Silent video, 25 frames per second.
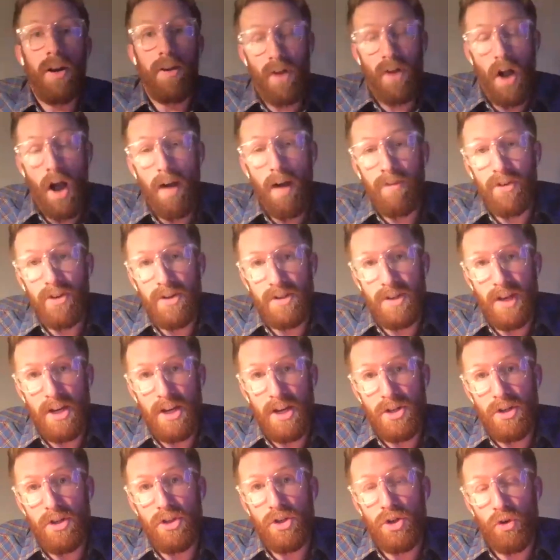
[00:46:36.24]
of
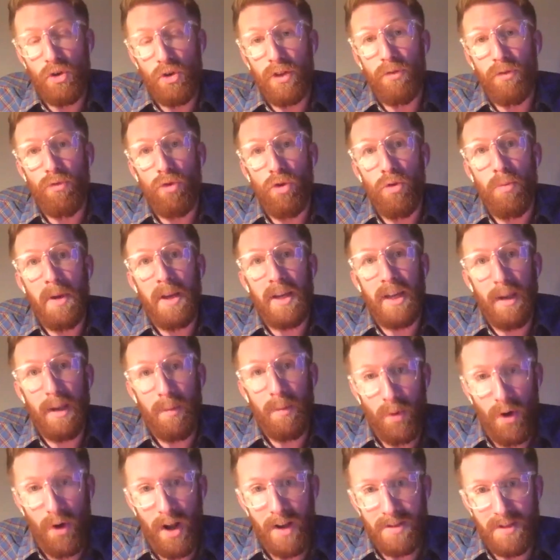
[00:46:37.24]
conversation during the rulemaking
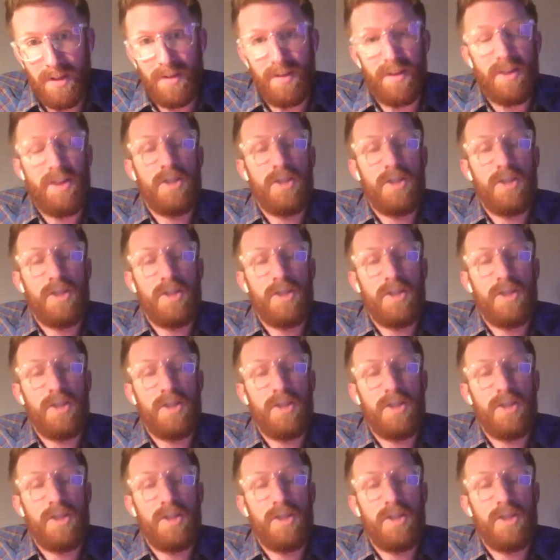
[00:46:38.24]
process,